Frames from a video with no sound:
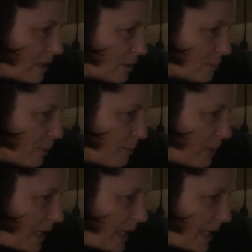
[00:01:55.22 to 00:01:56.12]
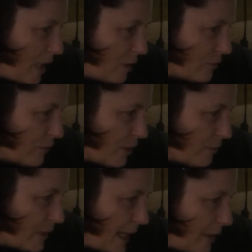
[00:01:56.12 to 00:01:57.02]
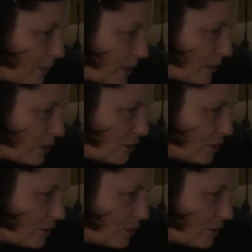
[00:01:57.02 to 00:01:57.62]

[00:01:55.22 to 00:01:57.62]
Just by playing it over and over again, we can